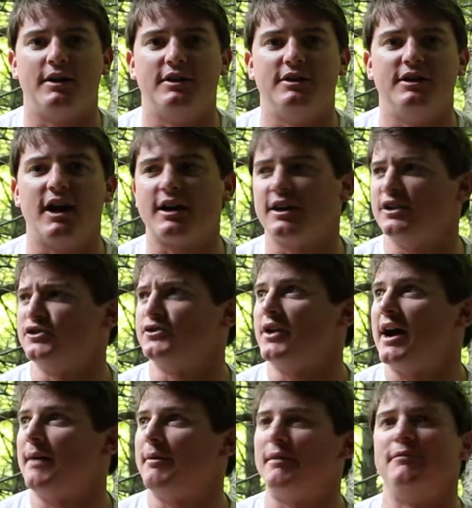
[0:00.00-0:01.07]
Yucca
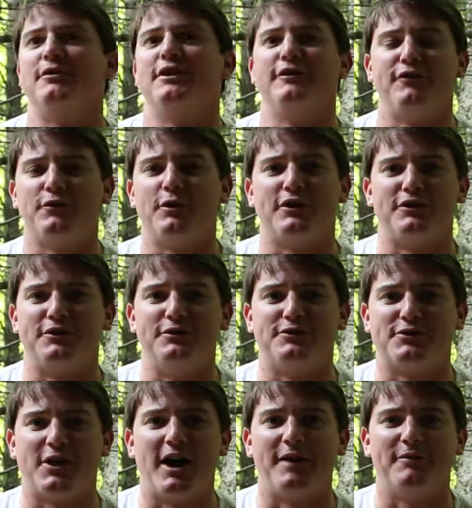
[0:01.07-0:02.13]
tribe, I believe, is what the two
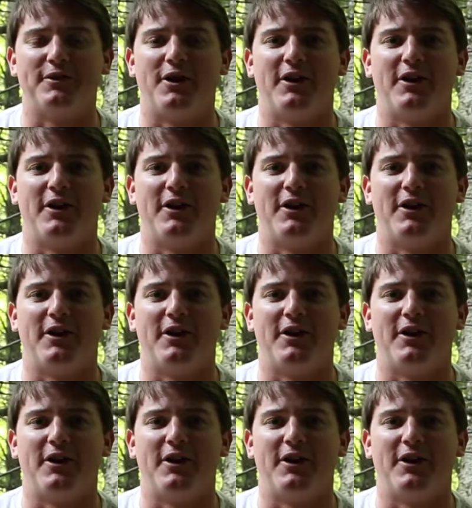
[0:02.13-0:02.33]
tribes